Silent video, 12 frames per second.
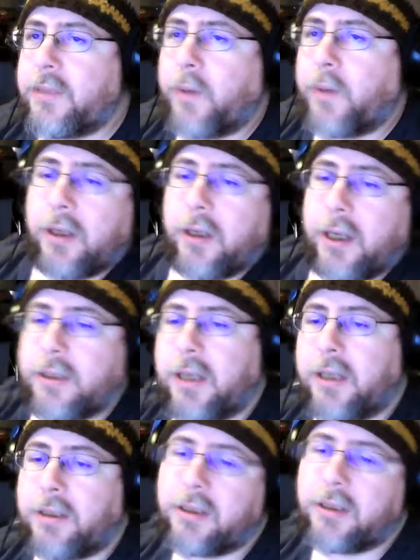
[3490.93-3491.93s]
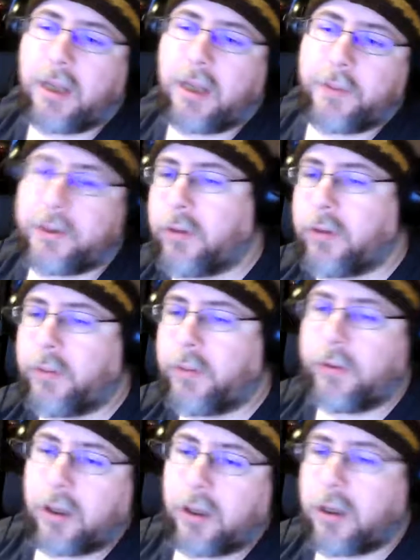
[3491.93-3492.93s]
podcast at
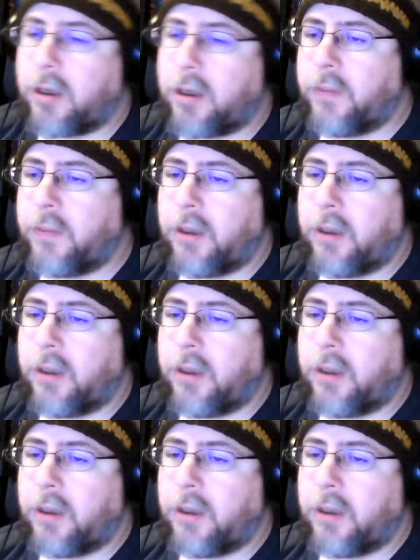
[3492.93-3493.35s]
samusgarubo.com.